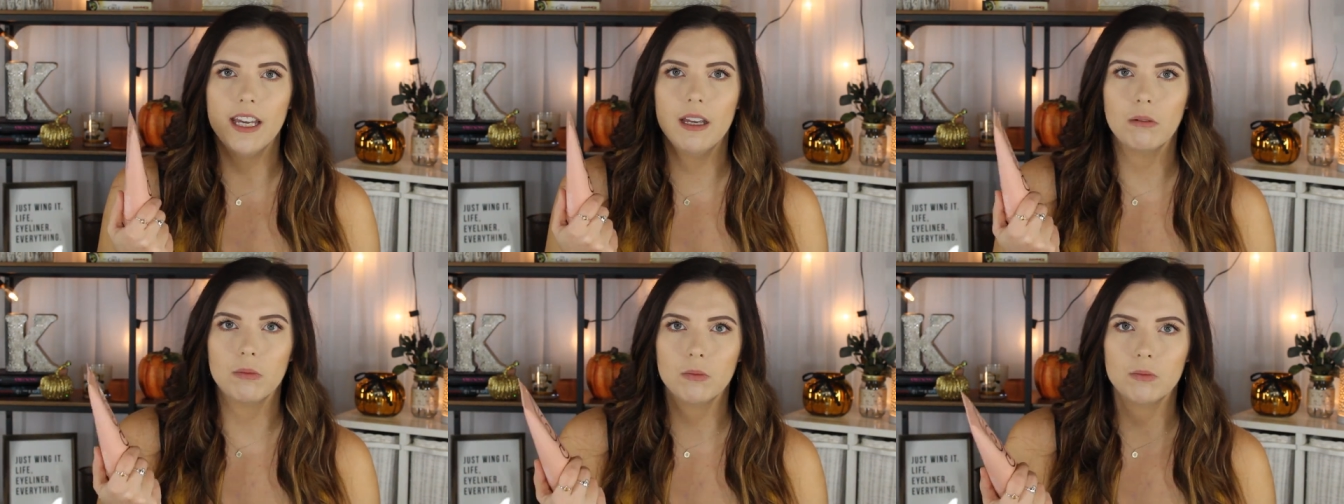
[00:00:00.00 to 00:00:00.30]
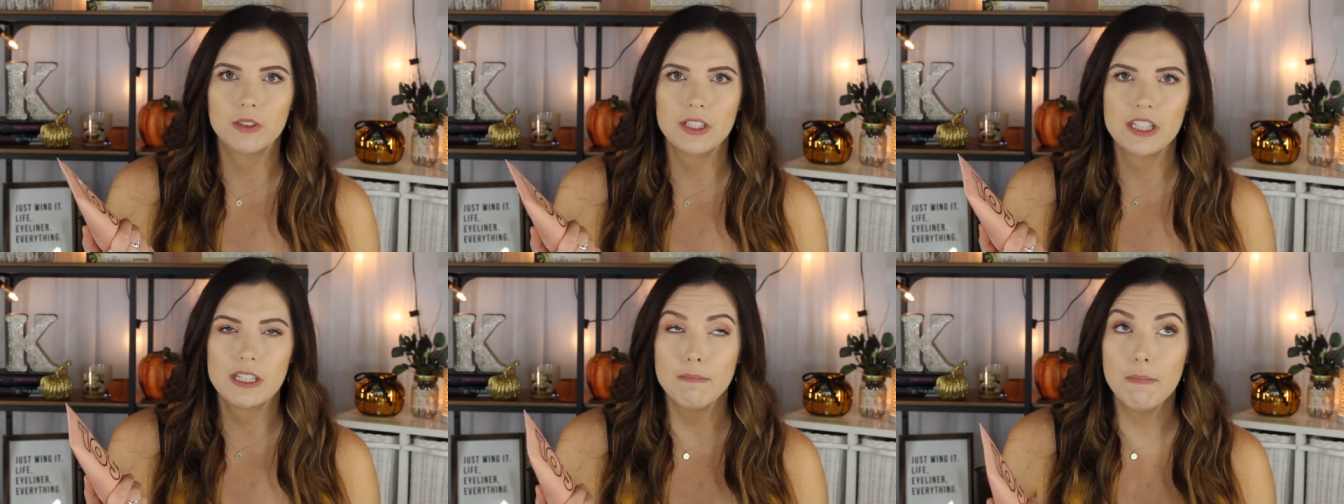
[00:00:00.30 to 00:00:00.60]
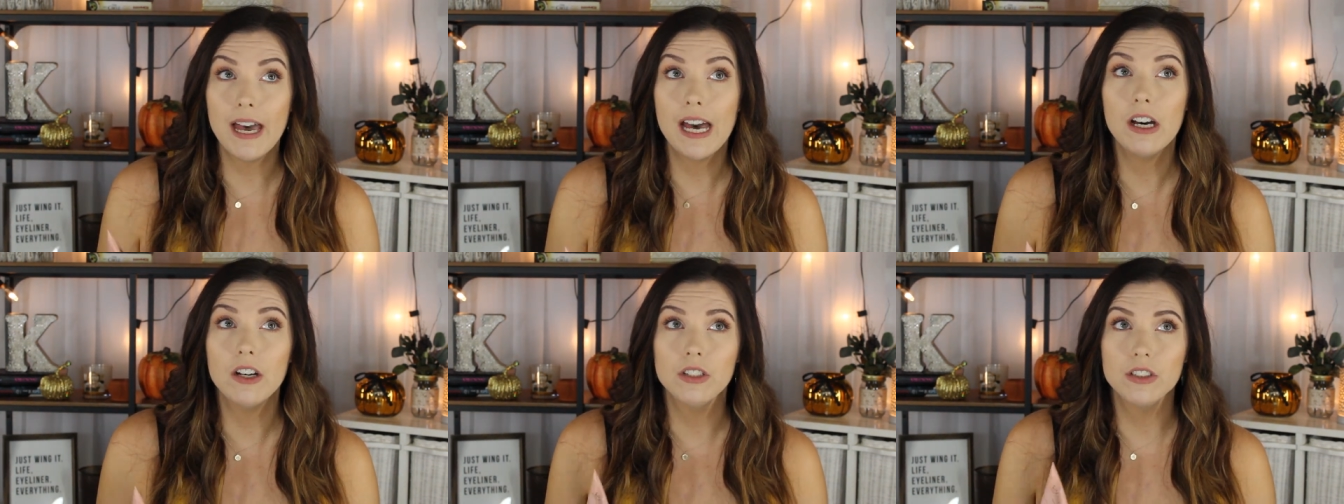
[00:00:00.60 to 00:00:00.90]
it
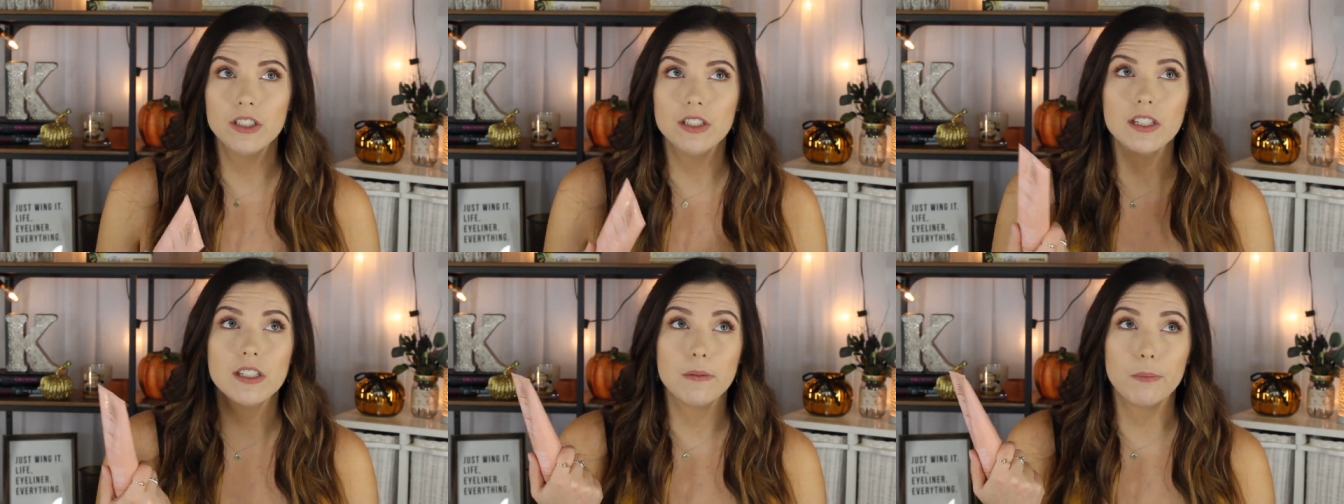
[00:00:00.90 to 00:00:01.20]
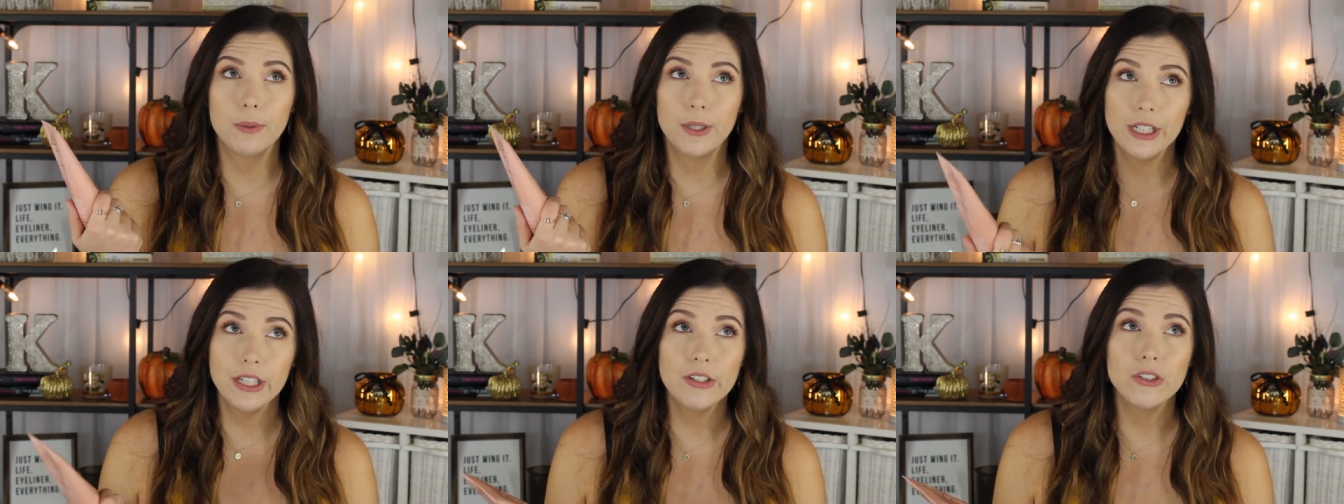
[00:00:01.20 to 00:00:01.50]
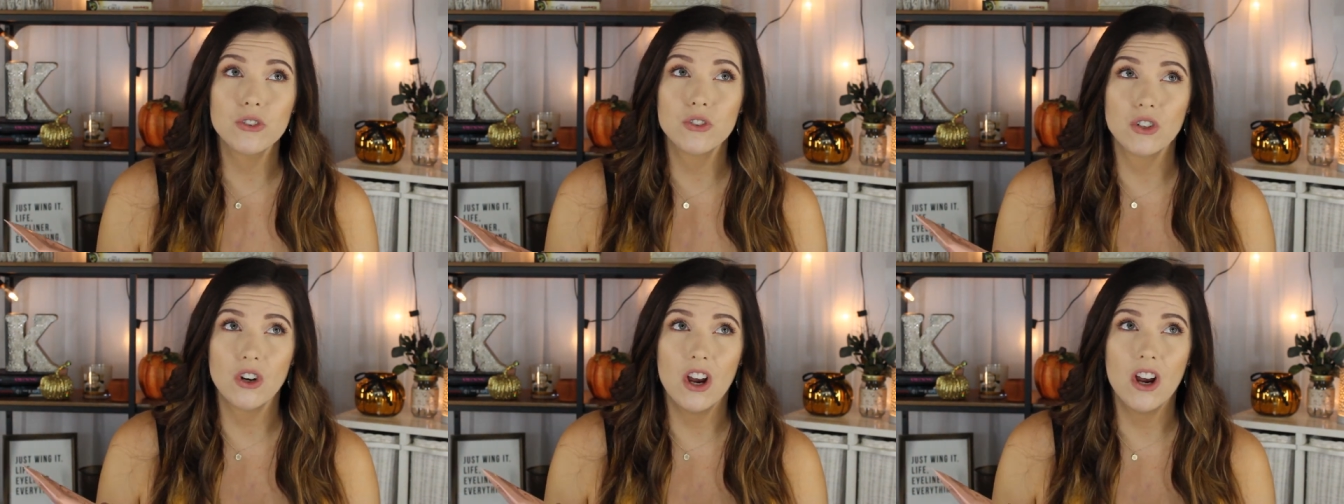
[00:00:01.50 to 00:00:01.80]
smells pretty
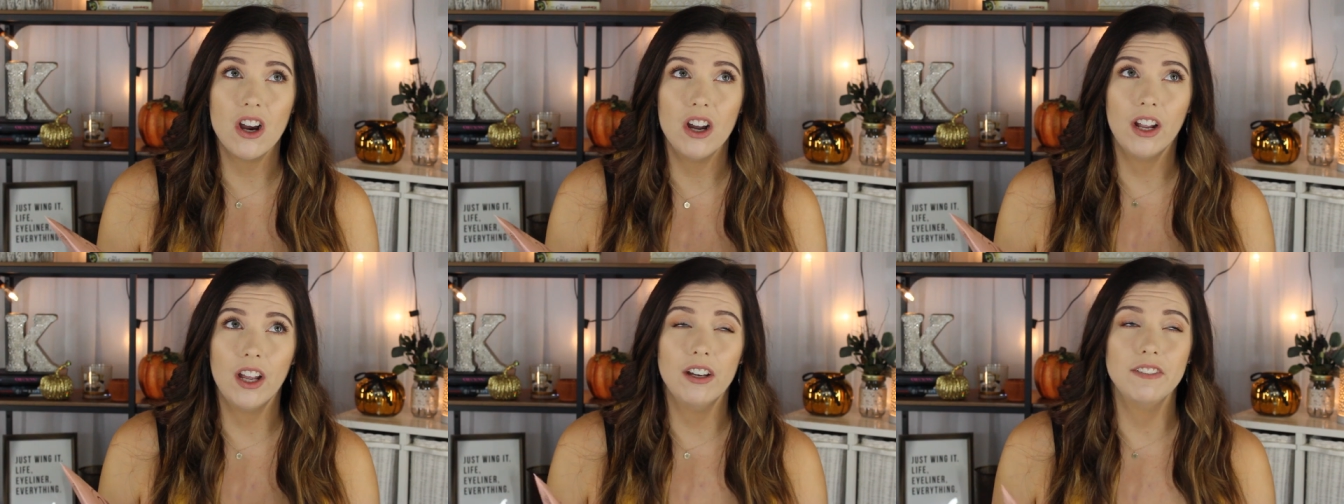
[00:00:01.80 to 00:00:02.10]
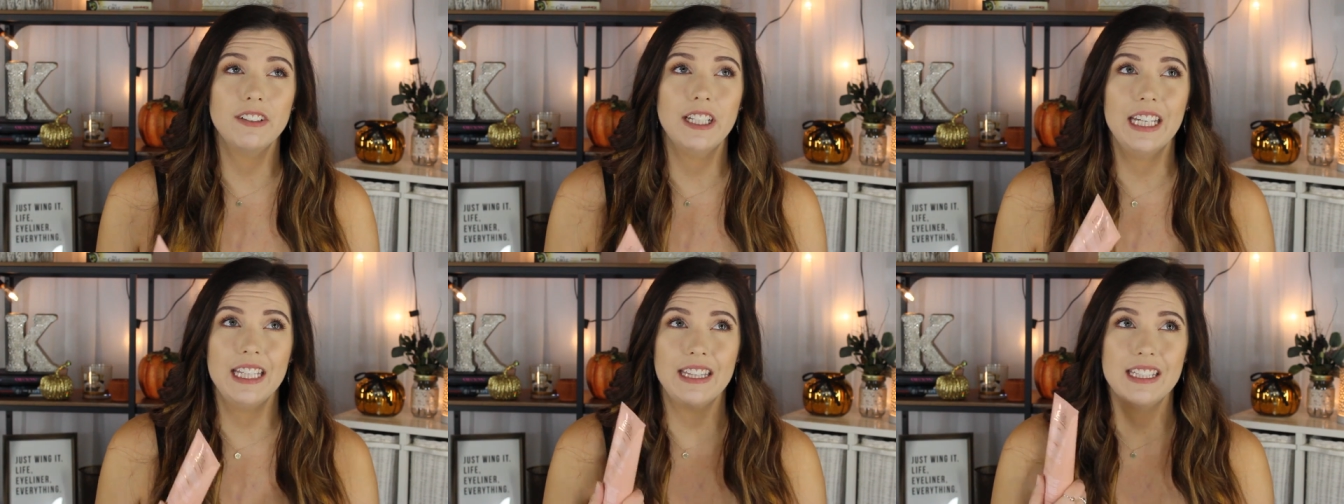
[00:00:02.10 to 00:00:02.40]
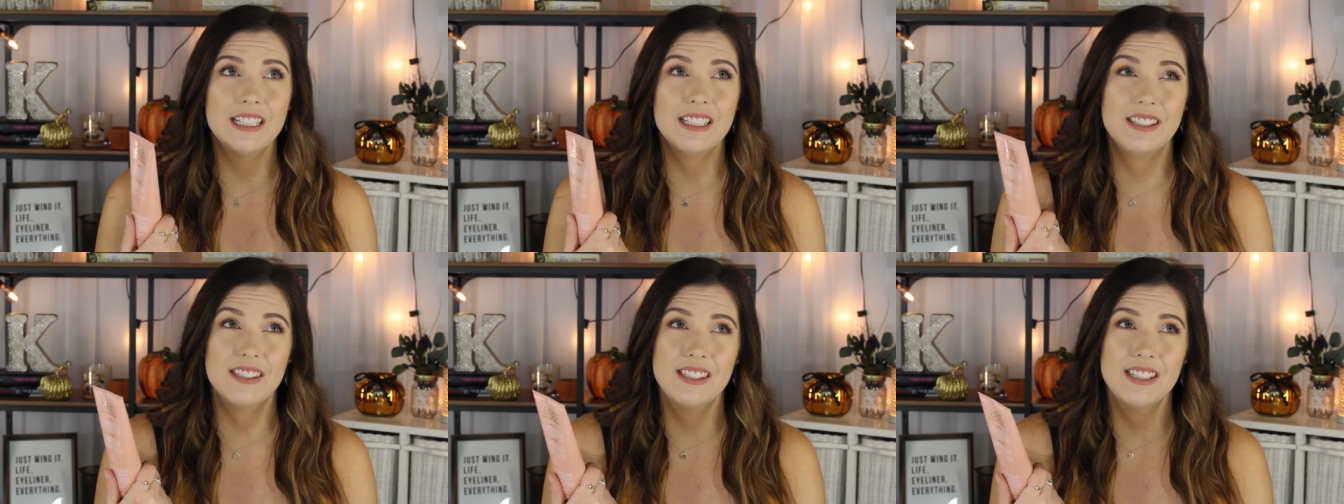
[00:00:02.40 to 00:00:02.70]
strong of like
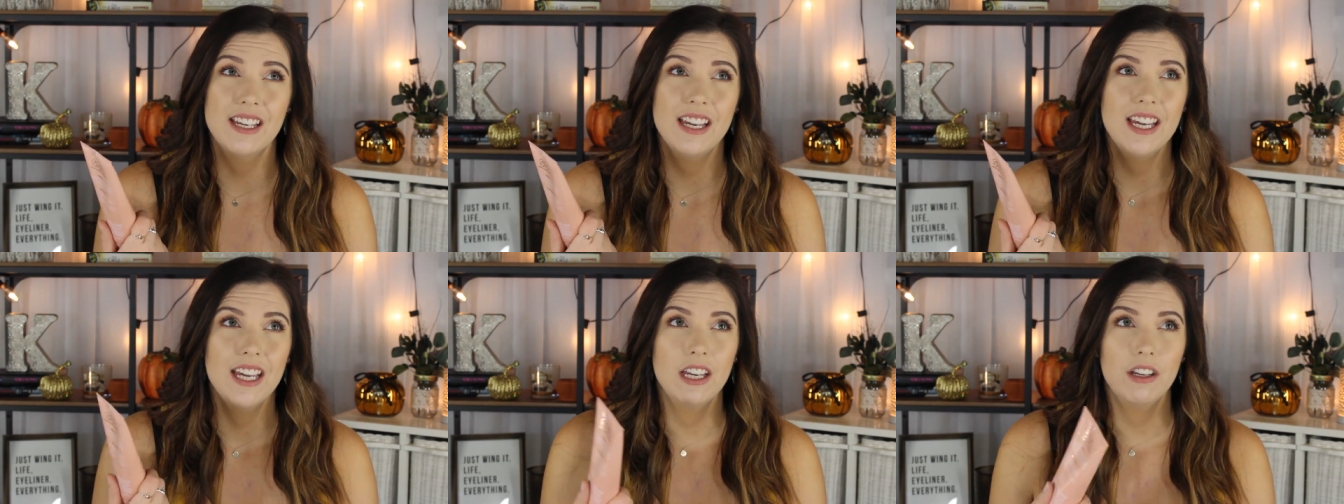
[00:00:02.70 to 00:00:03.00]
this